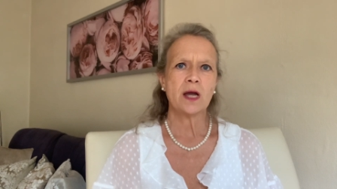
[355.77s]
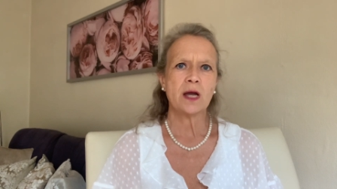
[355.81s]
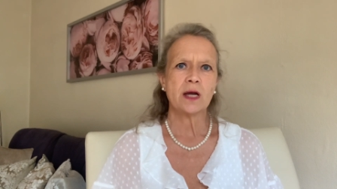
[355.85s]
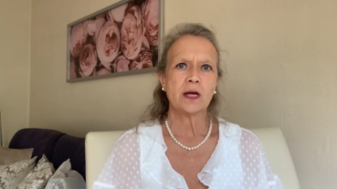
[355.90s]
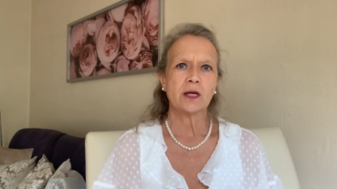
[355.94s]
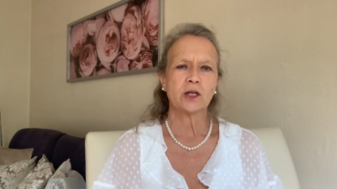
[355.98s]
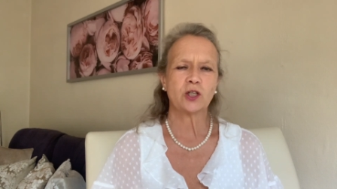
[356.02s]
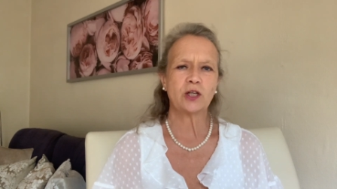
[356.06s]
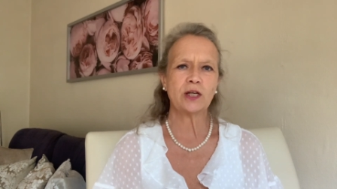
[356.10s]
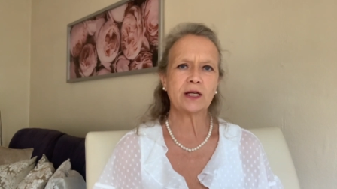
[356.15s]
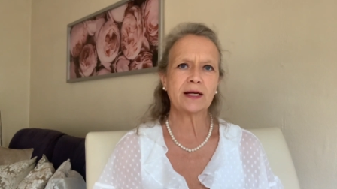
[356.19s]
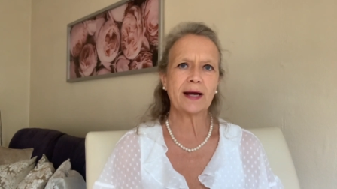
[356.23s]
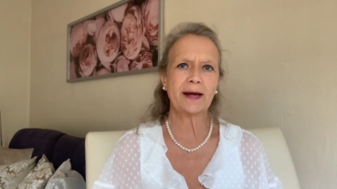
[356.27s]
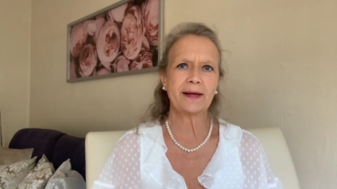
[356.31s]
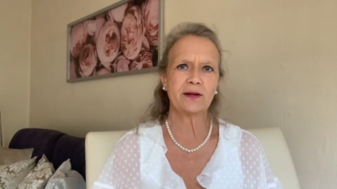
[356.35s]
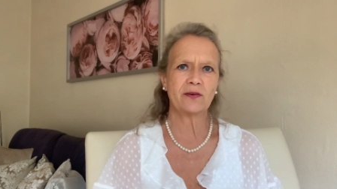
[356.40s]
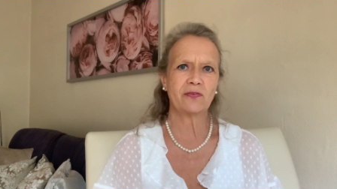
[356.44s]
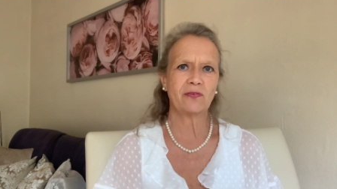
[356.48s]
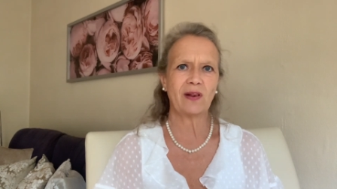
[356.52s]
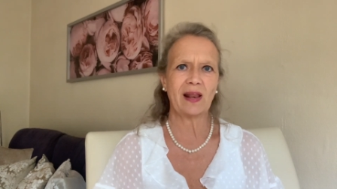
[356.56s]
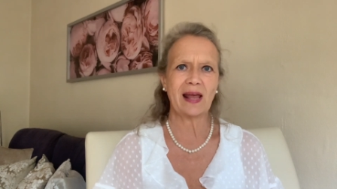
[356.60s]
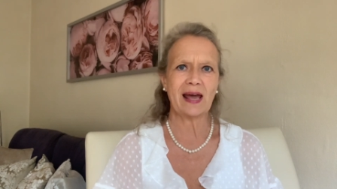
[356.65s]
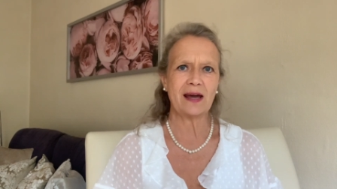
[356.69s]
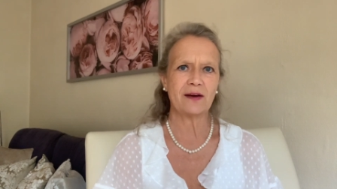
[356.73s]
she kind of
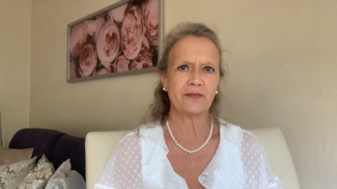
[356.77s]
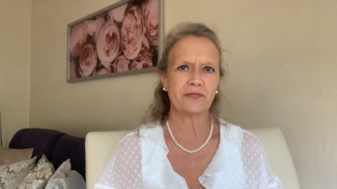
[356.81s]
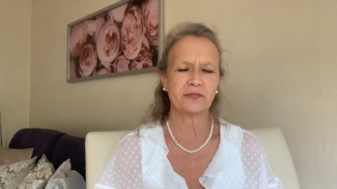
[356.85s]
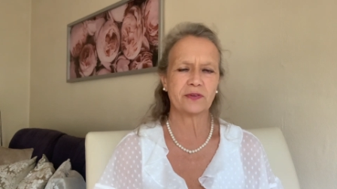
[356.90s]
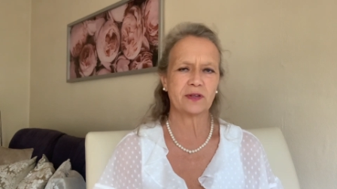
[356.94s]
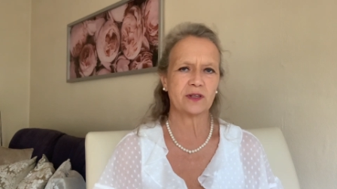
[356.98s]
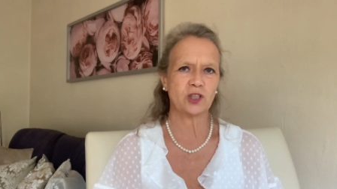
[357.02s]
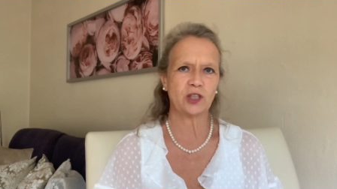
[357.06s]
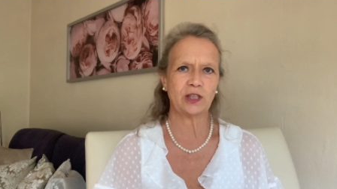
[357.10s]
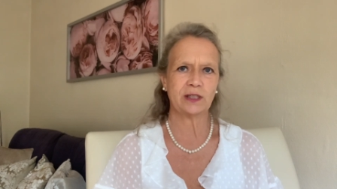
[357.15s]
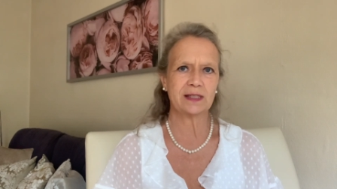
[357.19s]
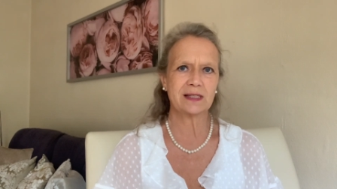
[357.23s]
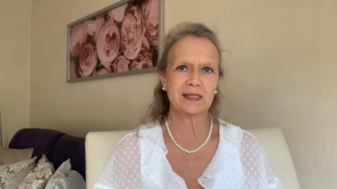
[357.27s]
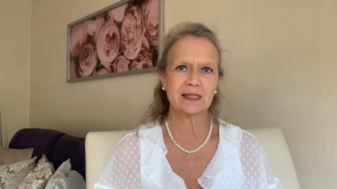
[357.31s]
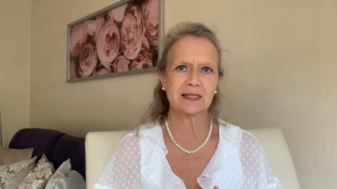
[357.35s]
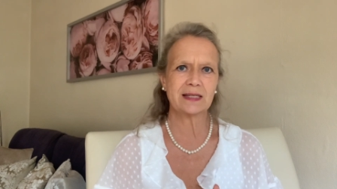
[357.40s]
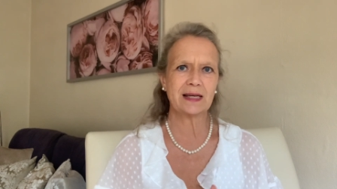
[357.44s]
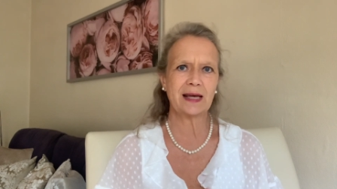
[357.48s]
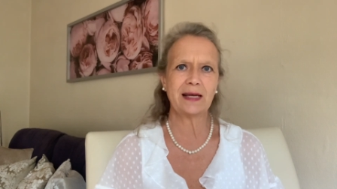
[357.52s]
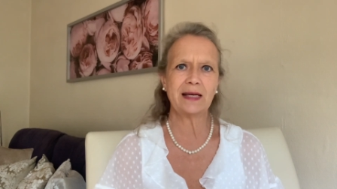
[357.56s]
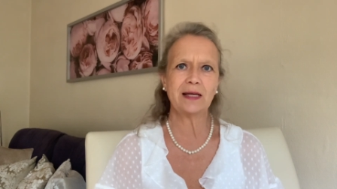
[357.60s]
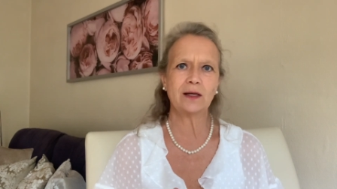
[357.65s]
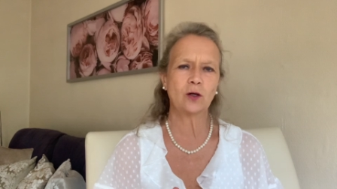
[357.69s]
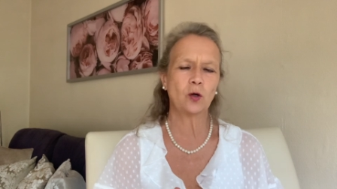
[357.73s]
left. She didn't
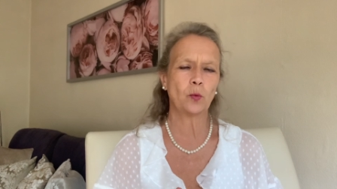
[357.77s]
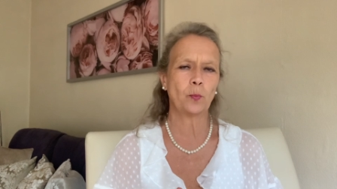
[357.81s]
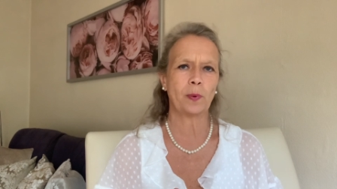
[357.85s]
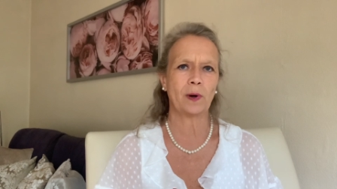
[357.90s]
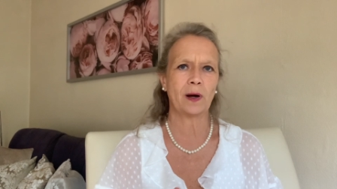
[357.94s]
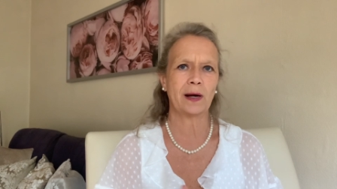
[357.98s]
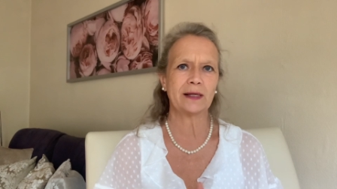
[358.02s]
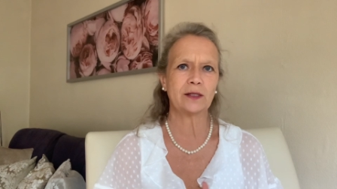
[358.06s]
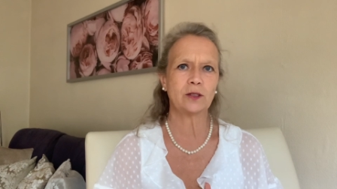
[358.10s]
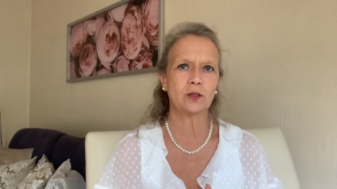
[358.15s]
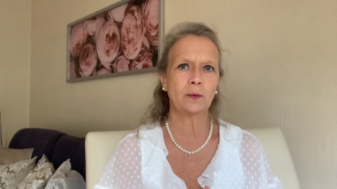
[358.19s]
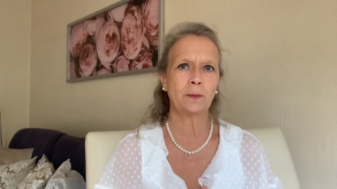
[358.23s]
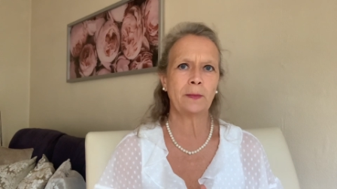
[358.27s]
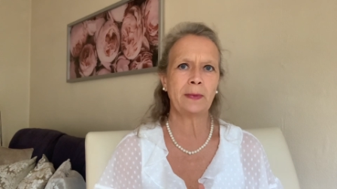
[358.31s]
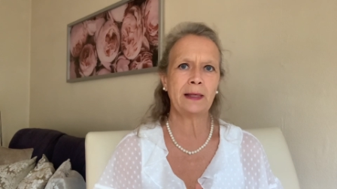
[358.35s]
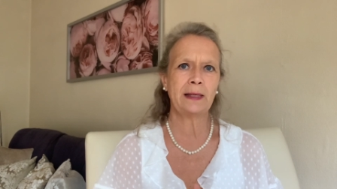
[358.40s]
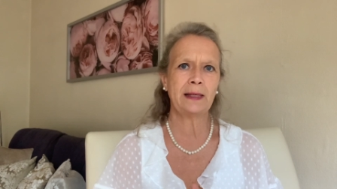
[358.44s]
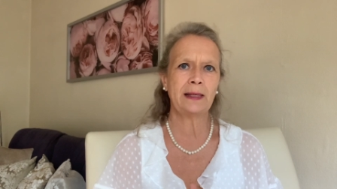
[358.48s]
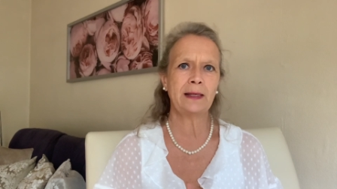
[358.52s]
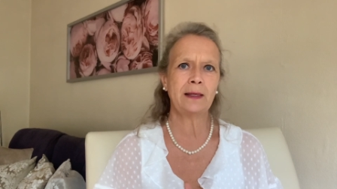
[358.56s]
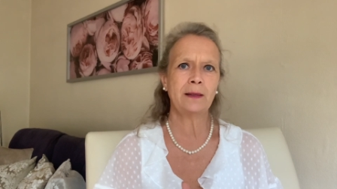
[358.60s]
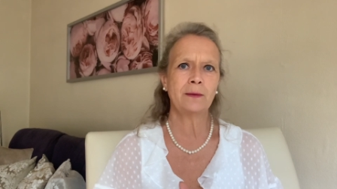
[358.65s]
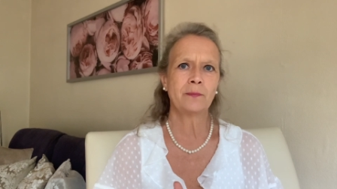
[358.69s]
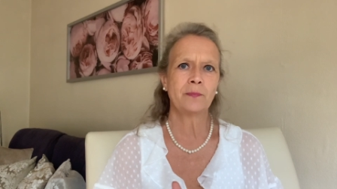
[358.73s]
say goodbye to
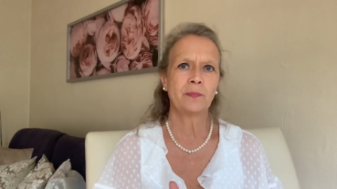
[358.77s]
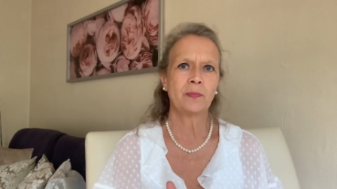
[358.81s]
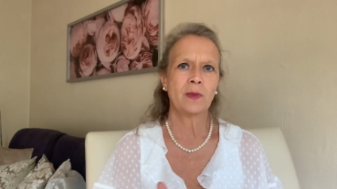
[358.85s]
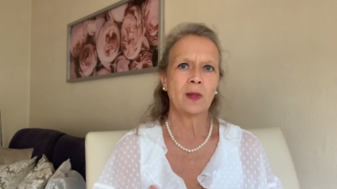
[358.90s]
me.